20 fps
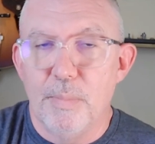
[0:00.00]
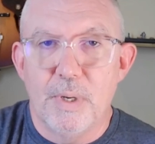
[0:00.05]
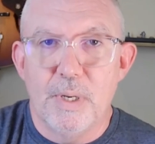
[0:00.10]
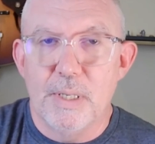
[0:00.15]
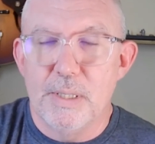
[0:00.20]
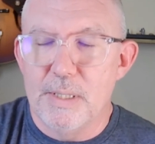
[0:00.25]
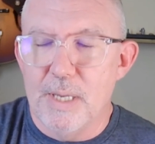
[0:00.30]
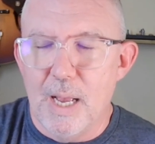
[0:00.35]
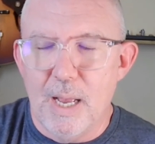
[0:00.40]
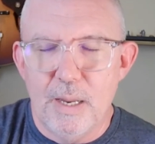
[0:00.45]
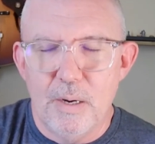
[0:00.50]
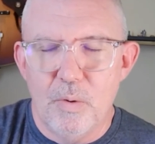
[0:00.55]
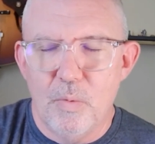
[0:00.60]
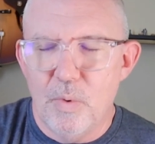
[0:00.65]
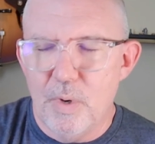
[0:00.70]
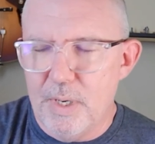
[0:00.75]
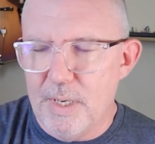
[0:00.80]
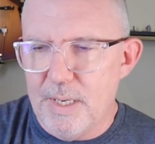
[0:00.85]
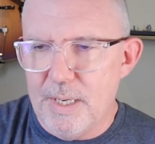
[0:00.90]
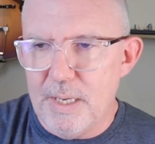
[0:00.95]
because I don't
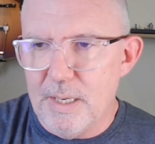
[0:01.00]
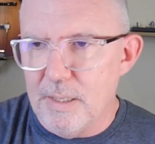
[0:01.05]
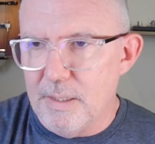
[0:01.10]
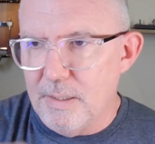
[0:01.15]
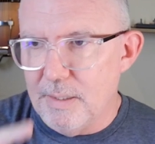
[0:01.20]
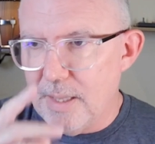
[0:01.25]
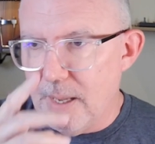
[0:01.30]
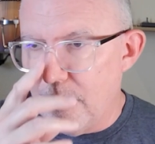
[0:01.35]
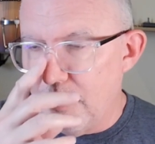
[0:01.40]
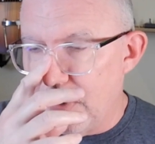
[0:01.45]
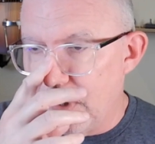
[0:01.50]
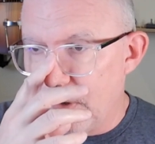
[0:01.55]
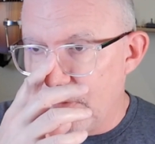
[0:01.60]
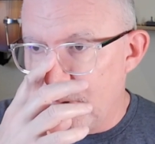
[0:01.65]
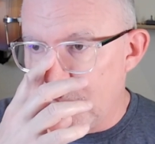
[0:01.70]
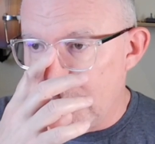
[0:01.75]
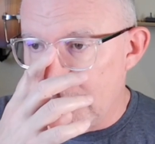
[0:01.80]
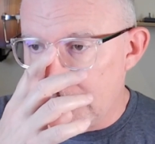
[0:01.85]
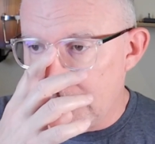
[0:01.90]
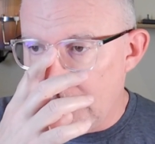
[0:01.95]
want to eat that big of
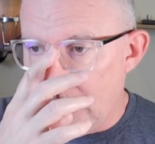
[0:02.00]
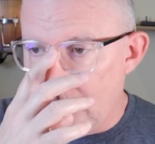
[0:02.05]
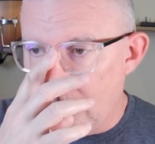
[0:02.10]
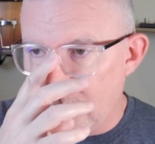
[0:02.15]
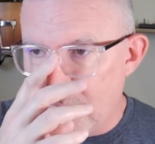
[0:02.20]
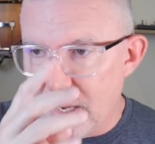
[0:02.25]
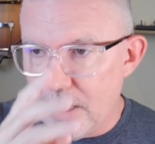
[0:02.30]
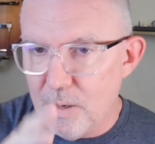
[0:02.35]
a discount.